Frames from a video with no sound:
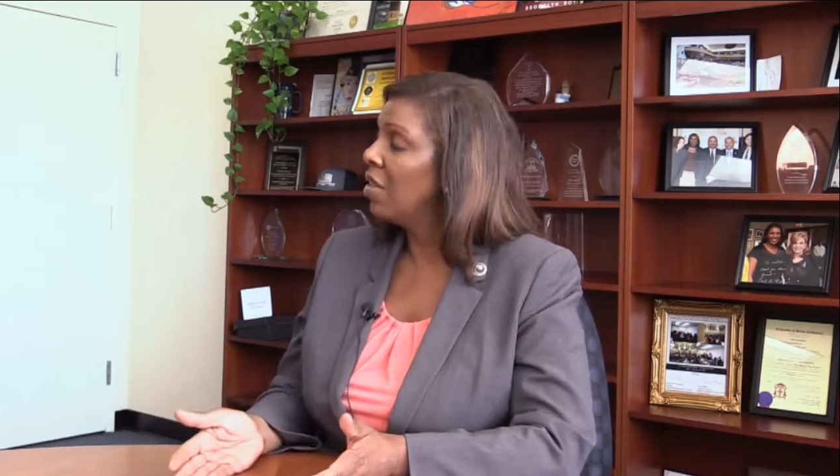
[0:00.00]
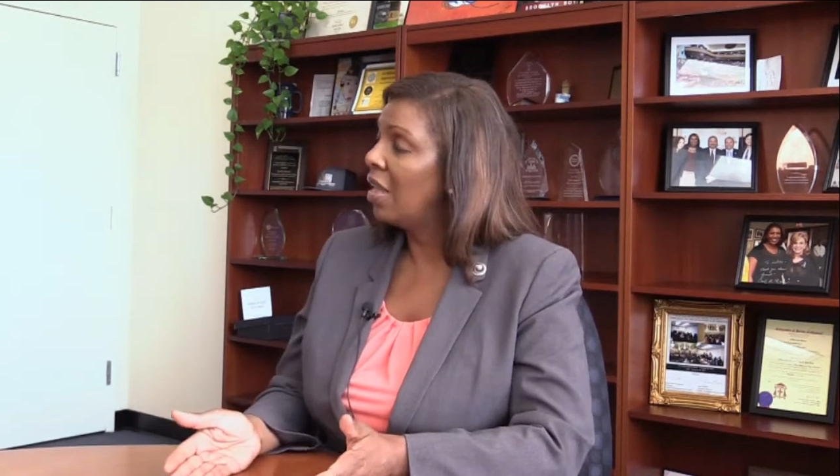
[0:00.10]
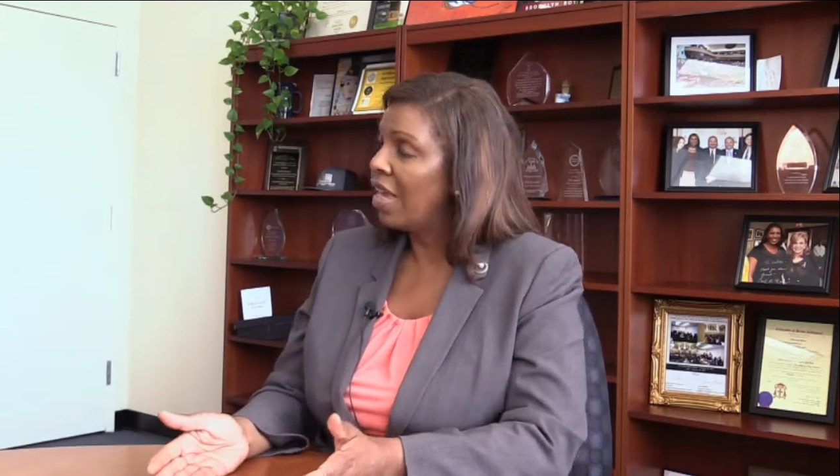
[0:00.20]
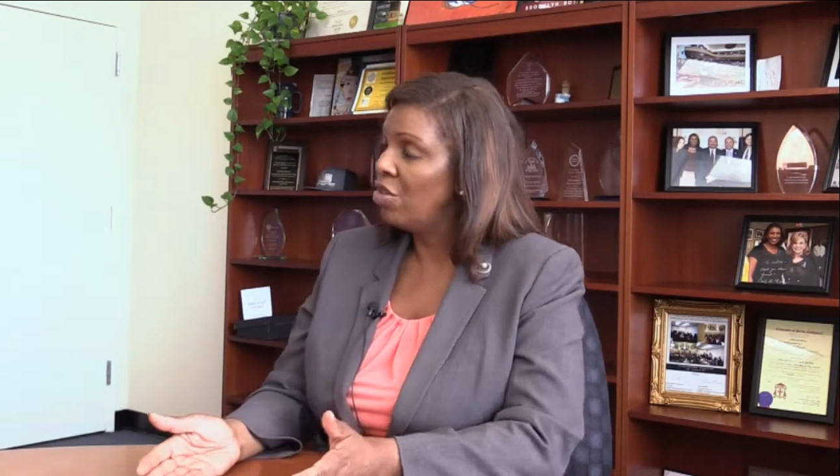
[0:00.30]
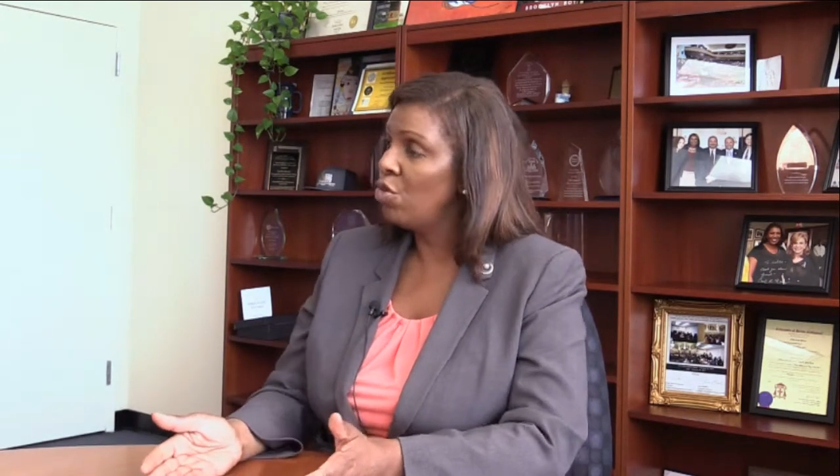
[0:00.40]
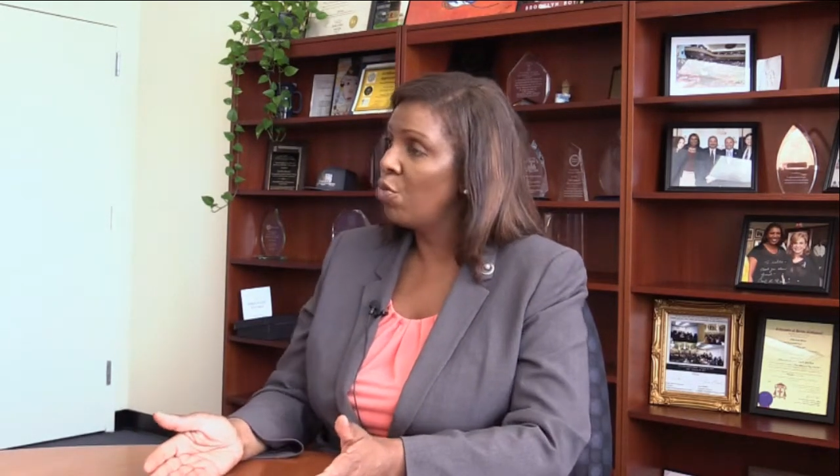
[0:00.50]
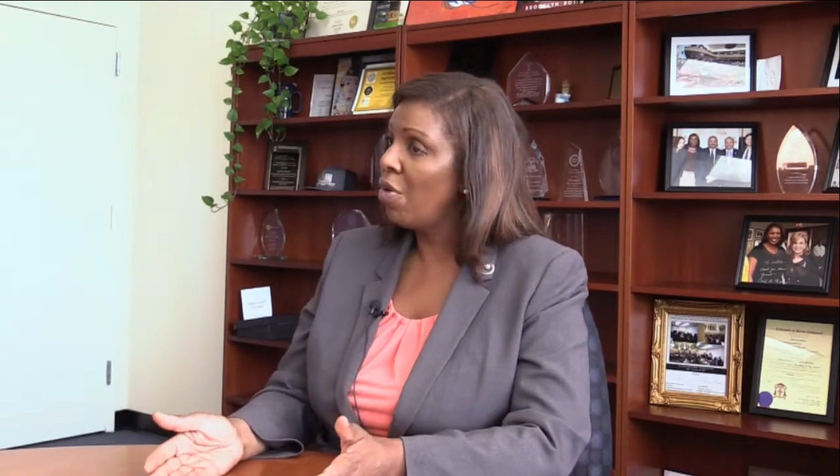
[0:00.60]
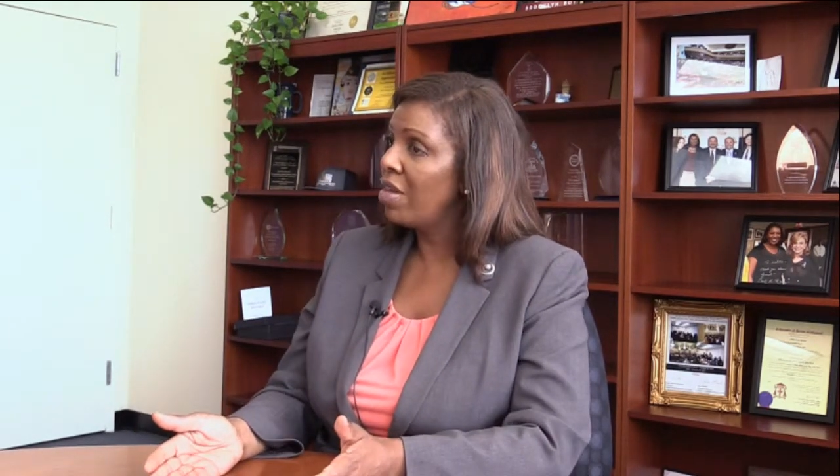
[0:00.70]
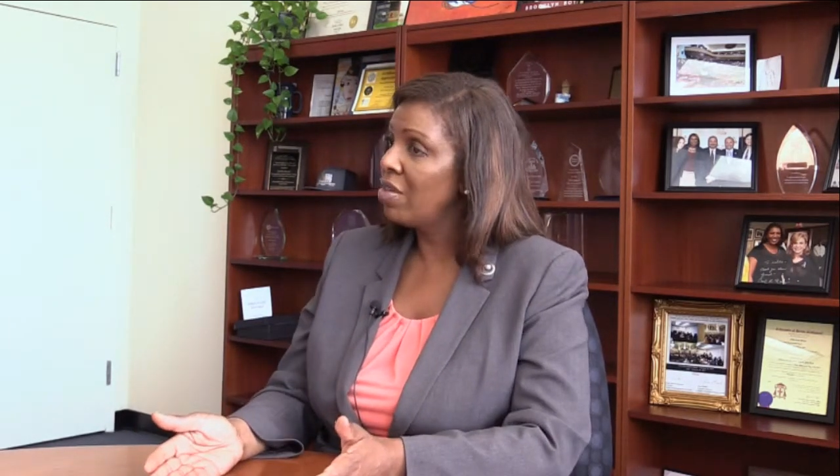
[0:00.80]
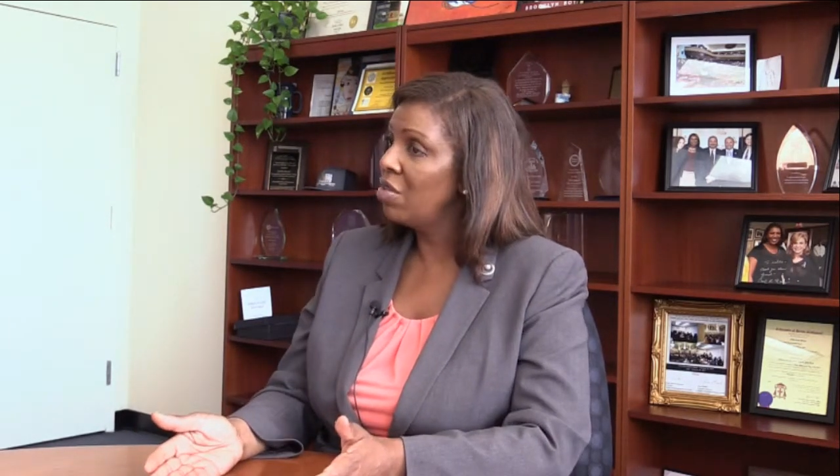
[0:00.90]
the land use
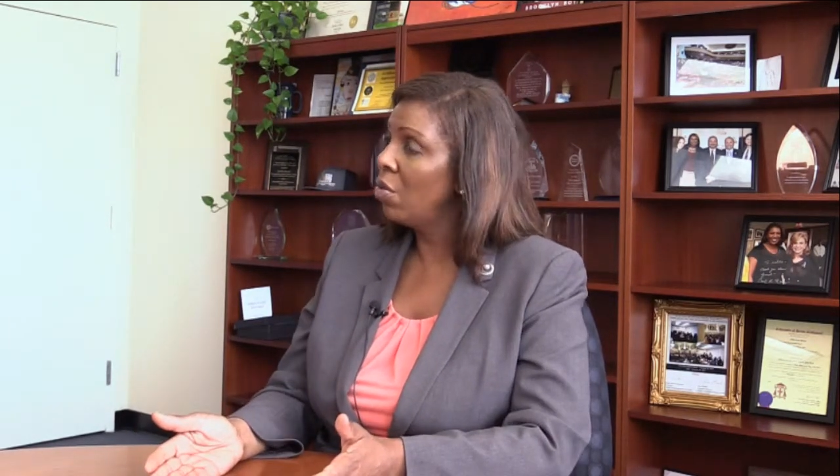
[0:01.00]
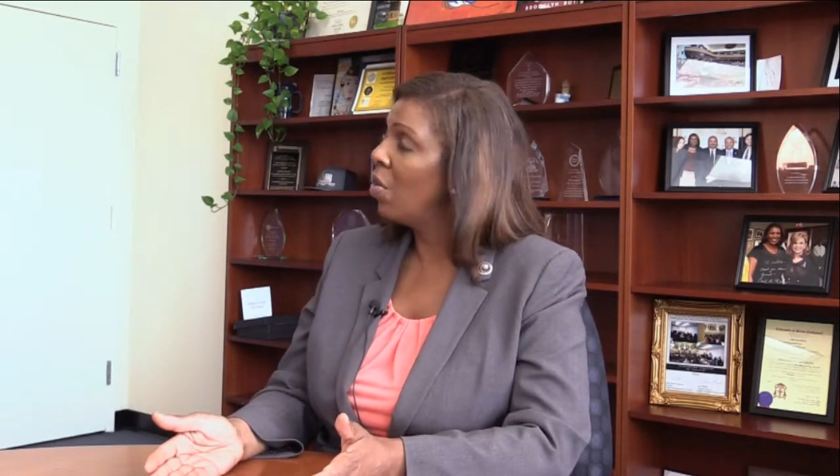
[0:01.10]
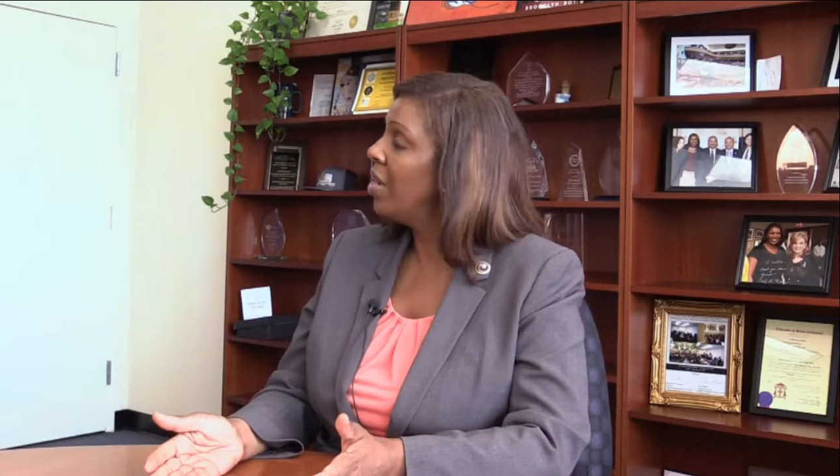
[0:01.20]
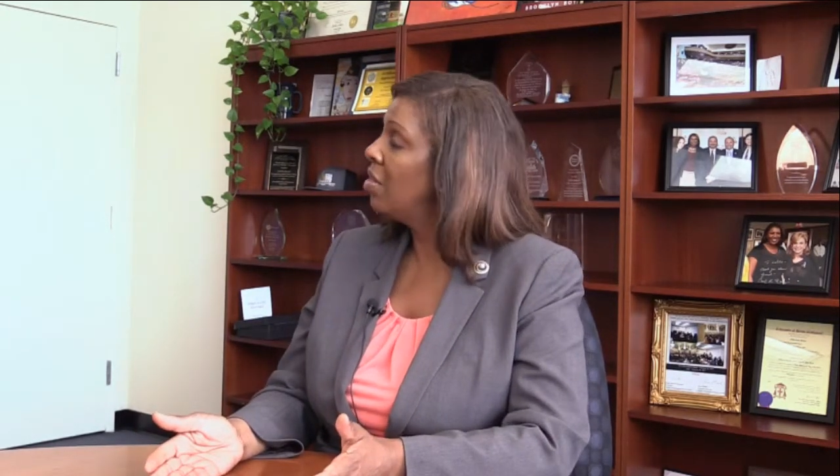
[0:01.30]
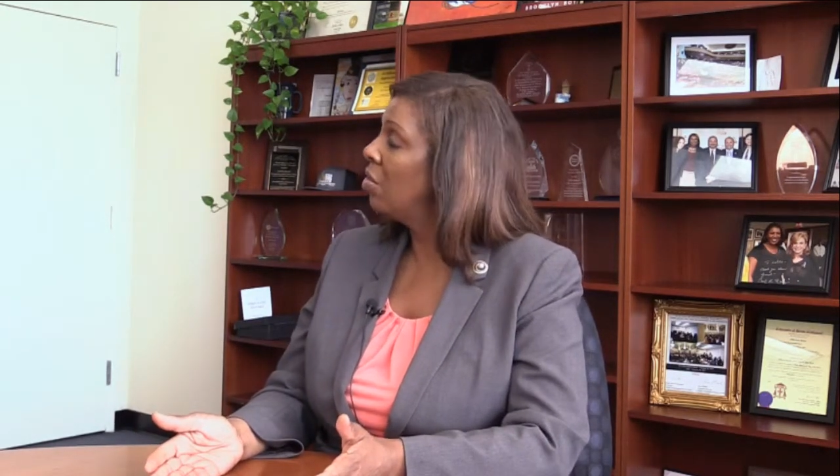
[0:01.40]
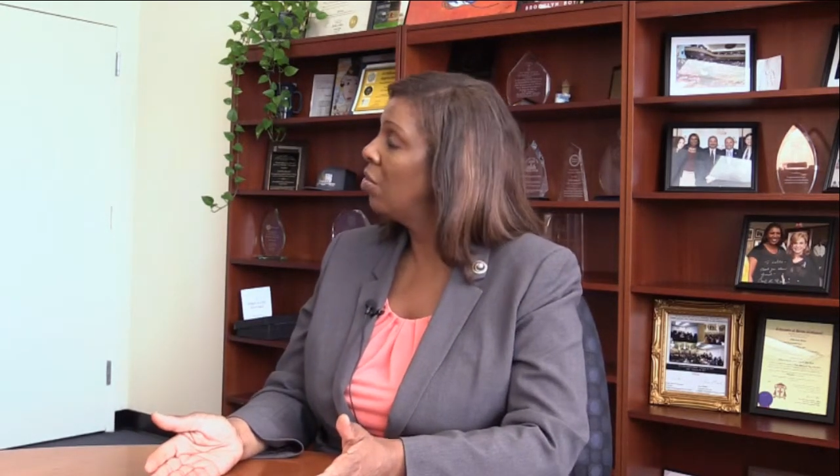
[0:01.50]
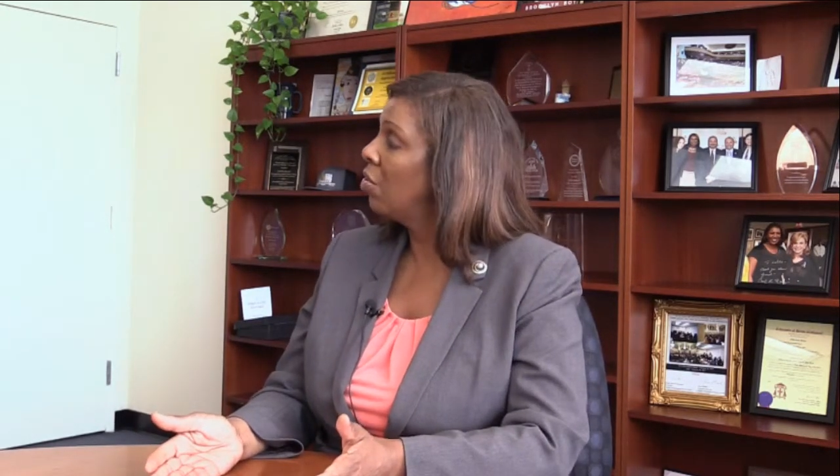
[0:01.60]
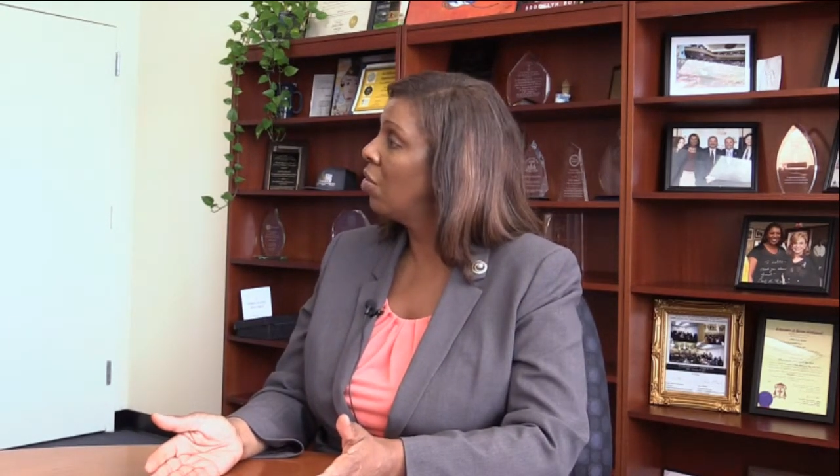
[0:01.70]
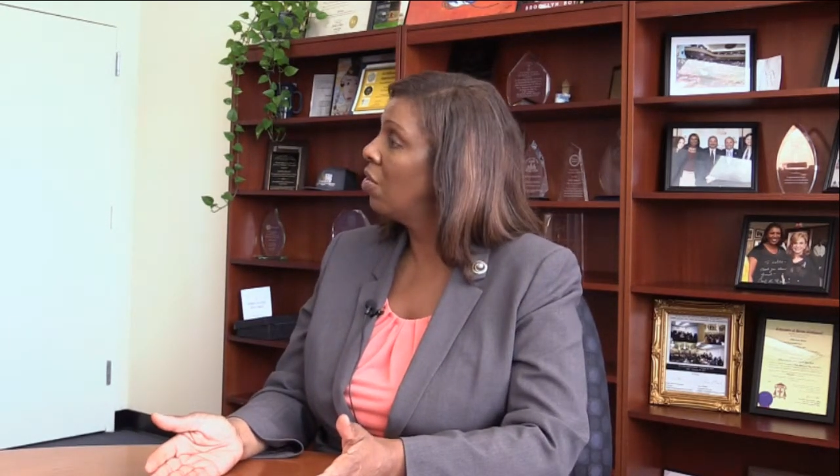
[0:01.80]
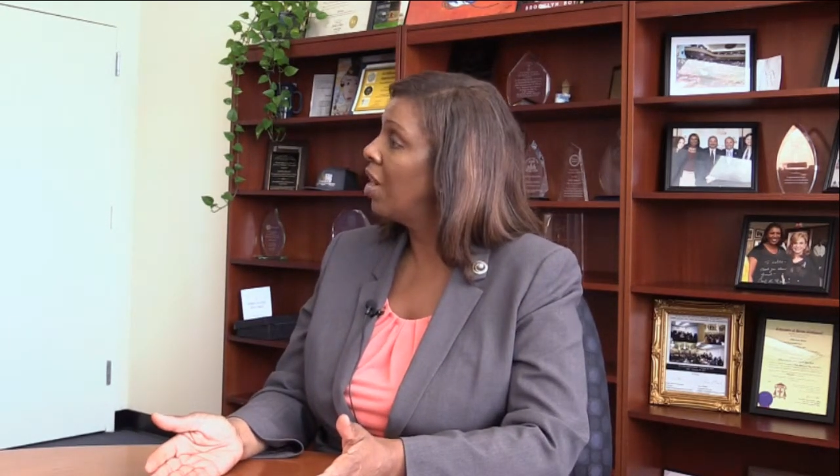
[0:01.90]
process, a way
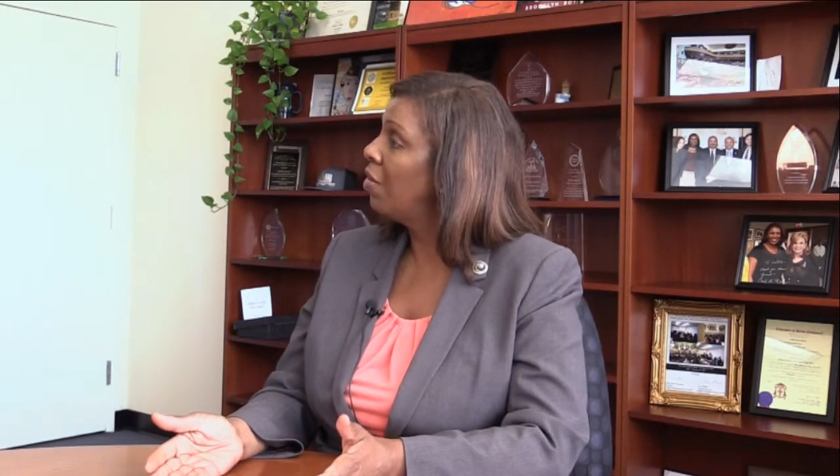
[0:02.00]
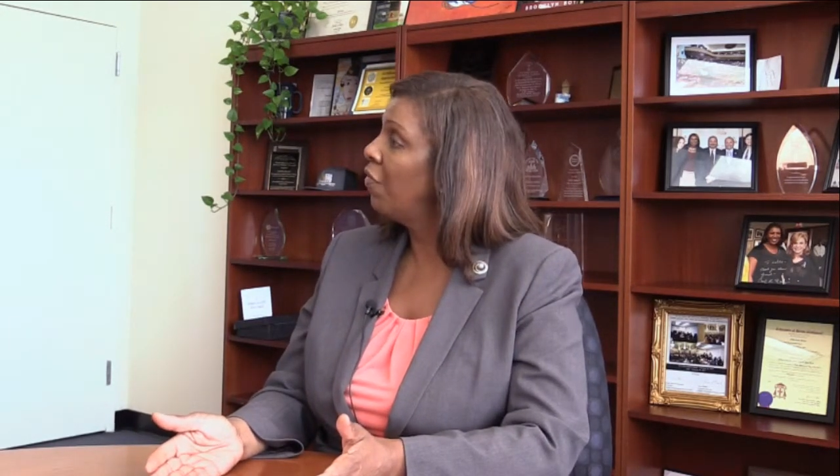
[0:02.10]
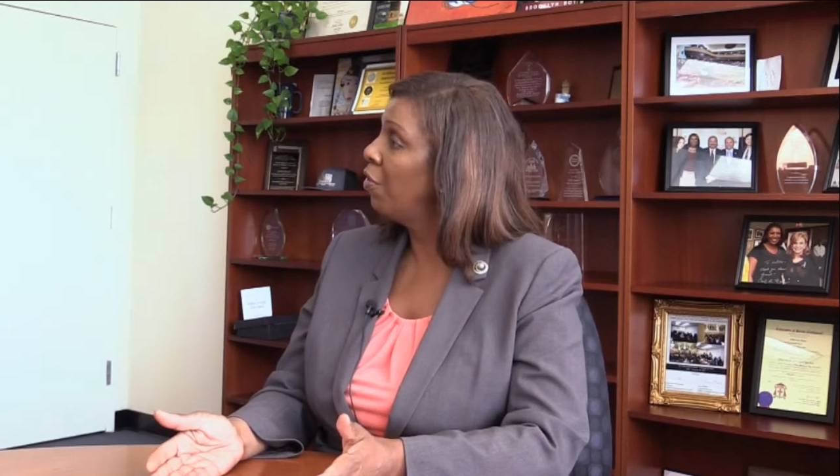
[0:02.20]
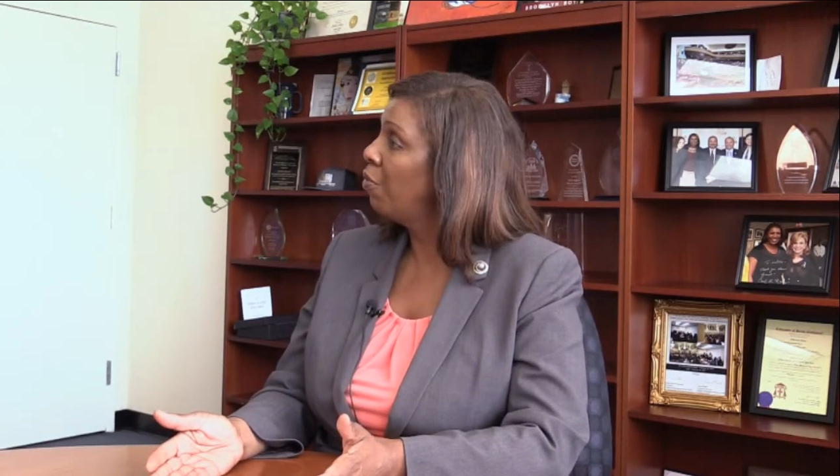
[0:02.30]
to create